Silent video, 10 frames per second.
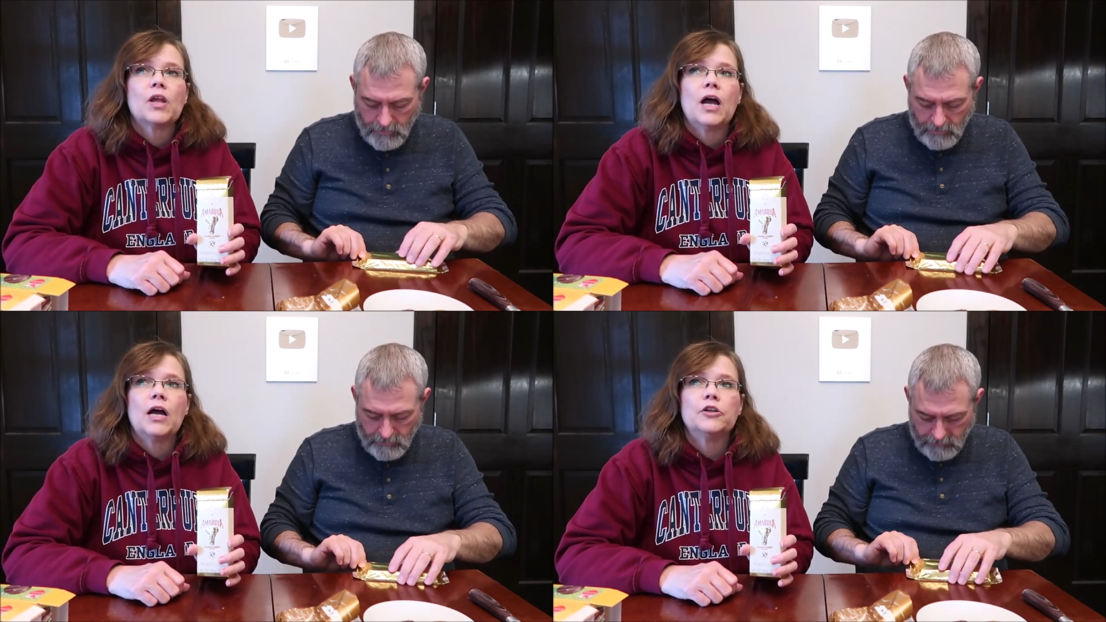
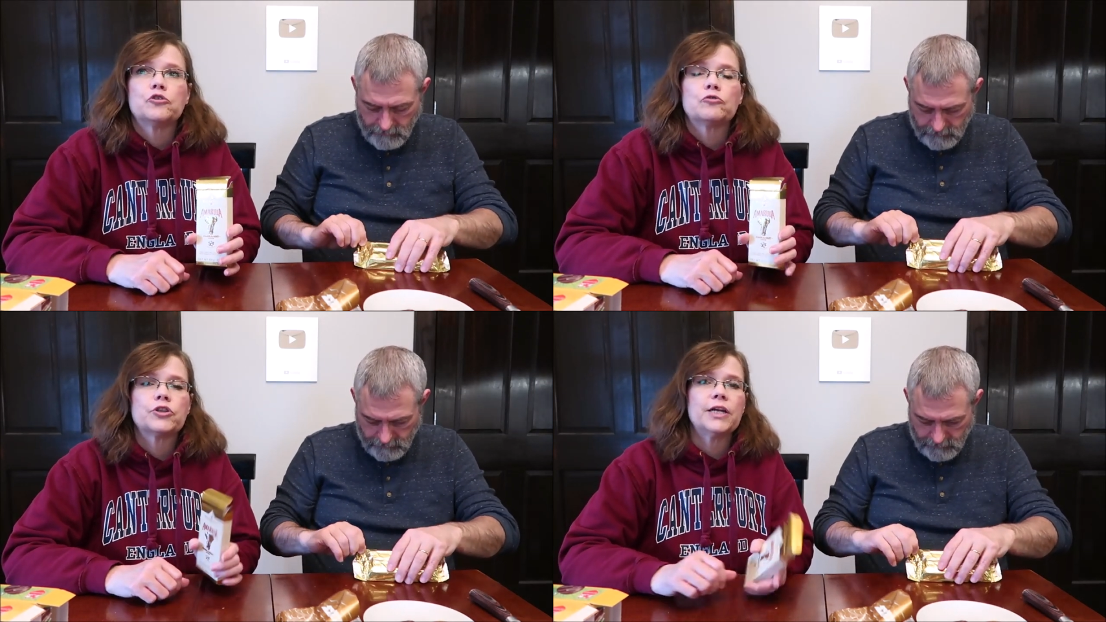Speaker 1: uh,
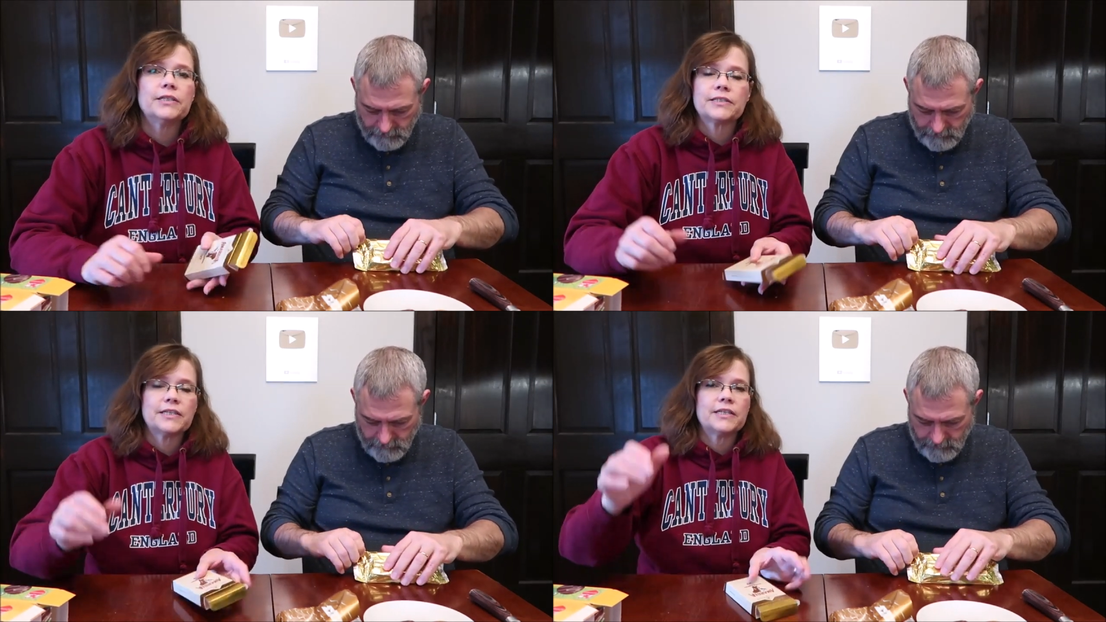Georgianne
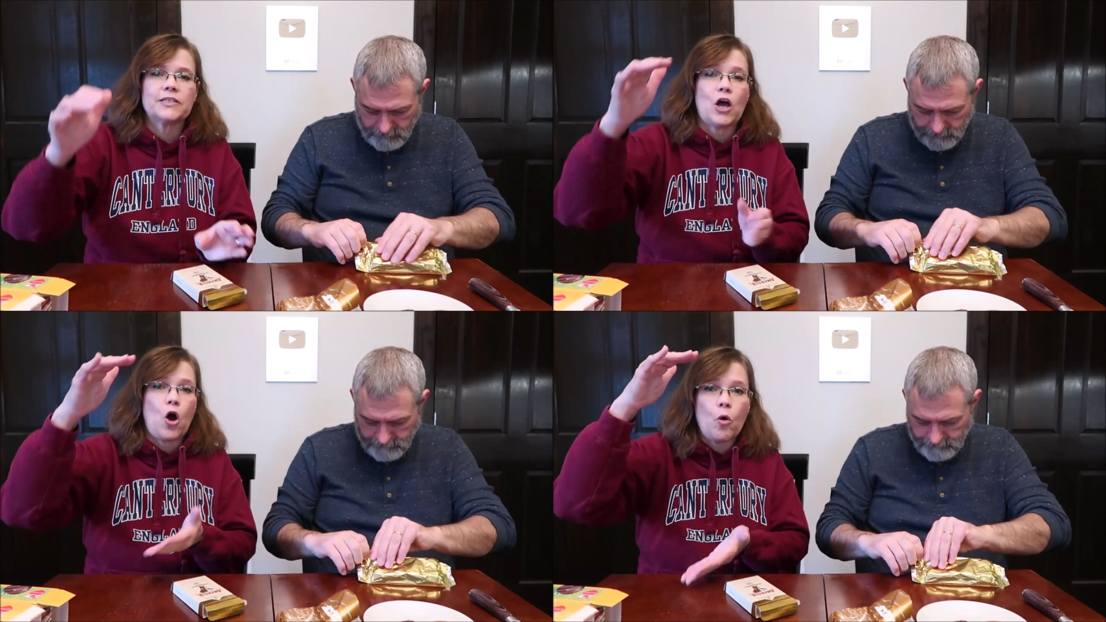sent us
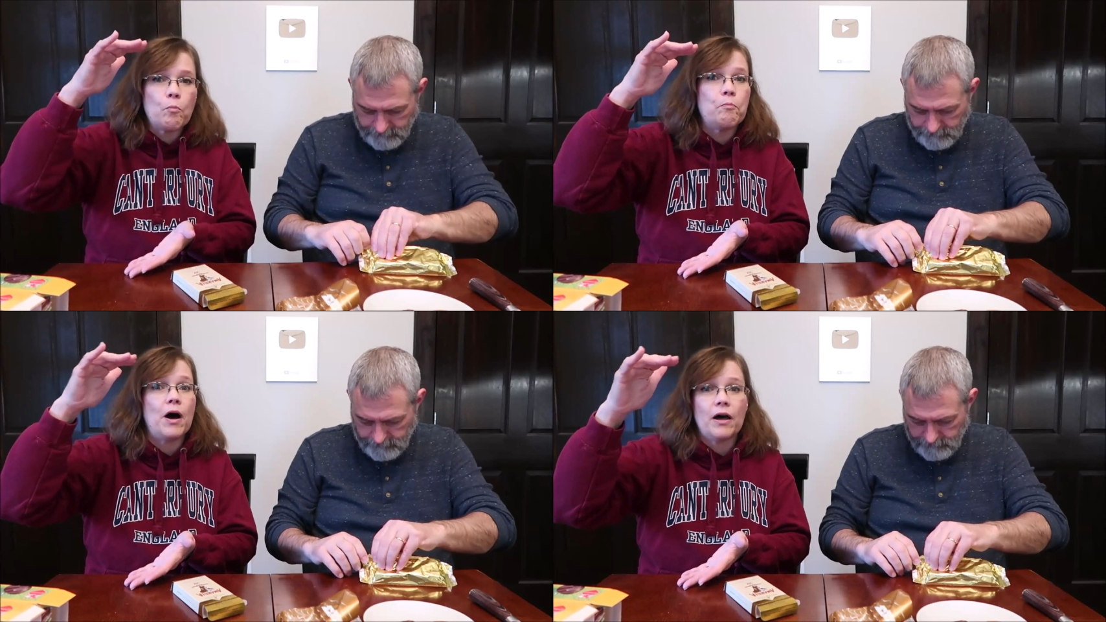a whole
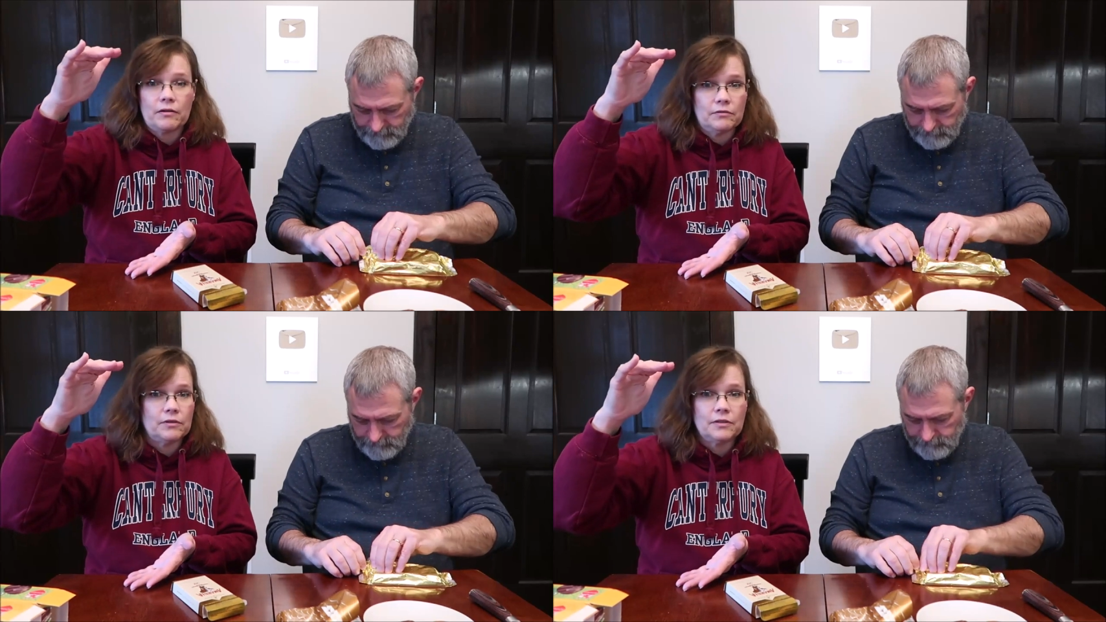bottle